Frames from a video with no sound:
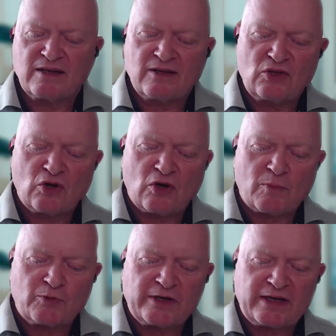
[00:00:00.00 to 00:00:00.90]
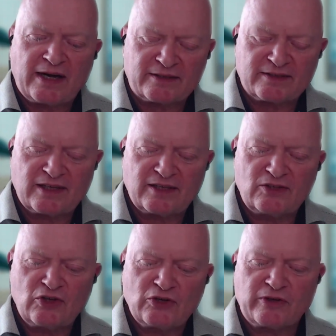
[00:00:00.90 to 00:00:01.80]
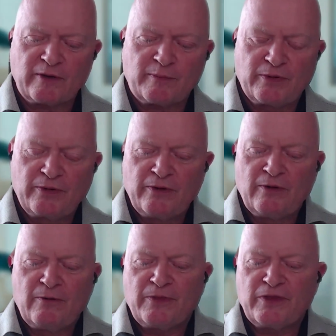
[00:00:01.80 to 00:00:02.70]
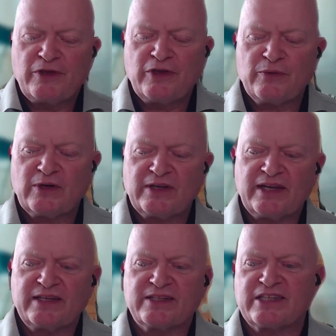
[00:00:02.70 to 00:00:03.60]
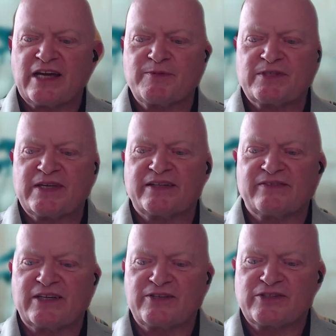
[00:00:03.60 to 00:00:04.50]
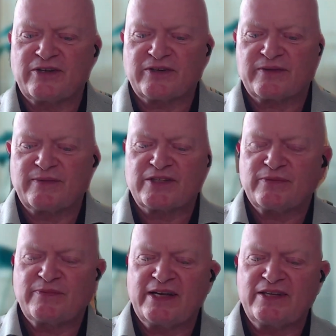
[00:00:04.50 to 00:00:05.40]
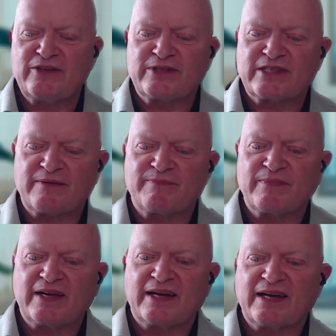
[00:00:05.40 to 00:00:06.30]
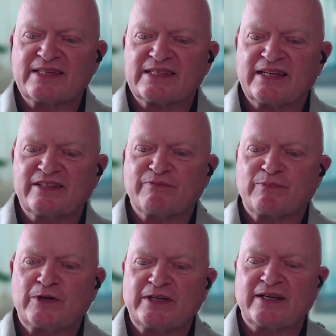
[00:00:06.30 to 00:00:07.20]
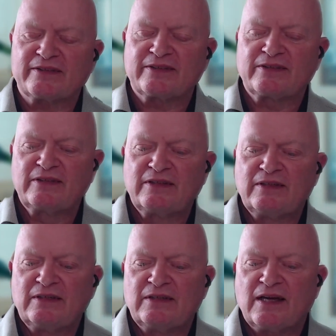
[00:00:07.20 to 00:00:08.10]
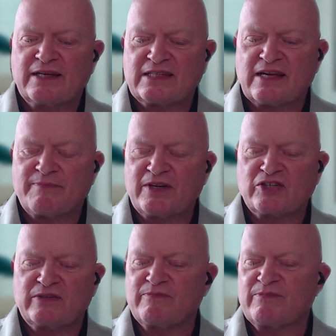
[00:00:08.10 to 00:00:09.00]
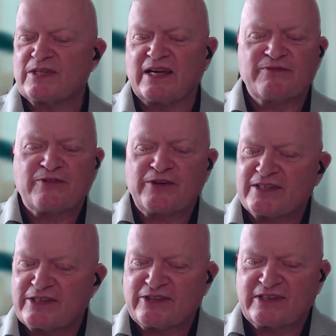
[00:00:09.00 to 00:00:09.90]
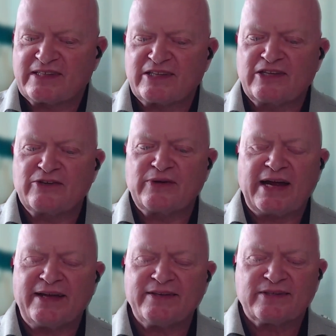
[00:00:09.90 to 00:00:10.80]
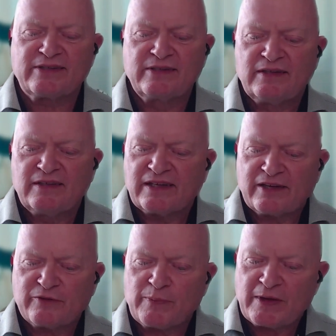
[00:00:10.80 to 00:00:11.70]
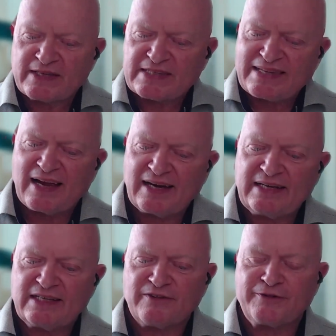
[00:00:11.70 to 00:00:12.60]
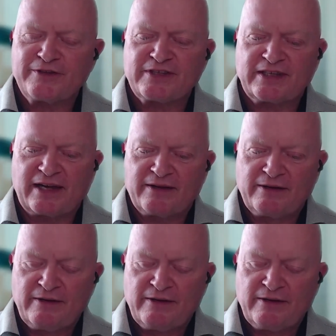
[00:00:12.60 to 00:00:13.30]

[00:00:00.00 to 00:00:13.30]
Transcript: your product in Europe, you will need a subset of those documents. And when you submit a set of products, a submission, say, for instance, in the US, it will be a slightly different set.